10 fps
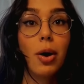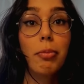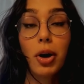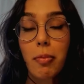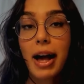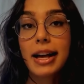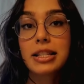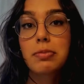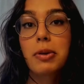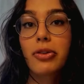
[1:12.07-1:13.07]
berberine,
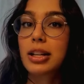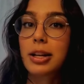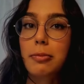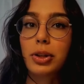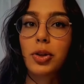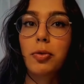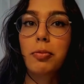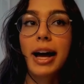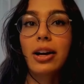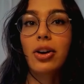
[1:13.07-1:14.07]
spirulina blue,
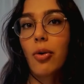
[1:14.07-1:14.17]
black